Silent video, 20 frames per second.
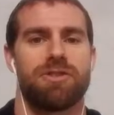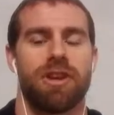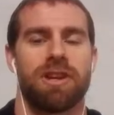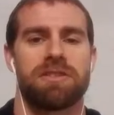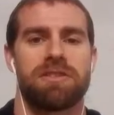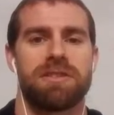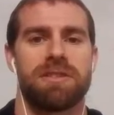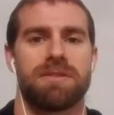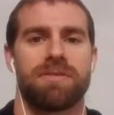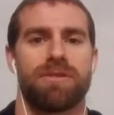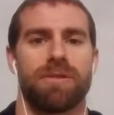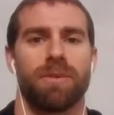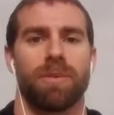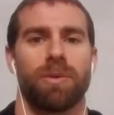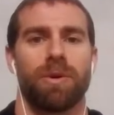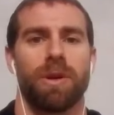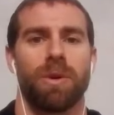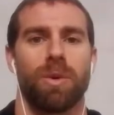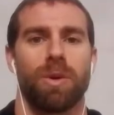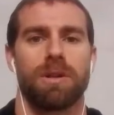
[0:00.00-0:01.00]
Justin from
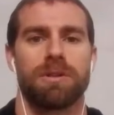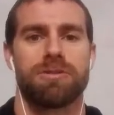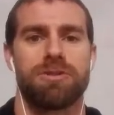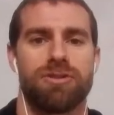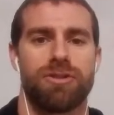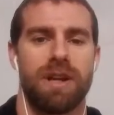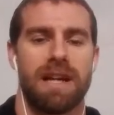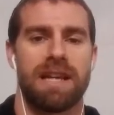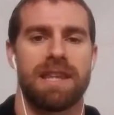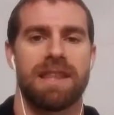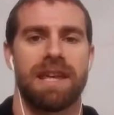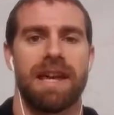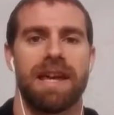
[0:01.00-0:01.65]
Real World Strength,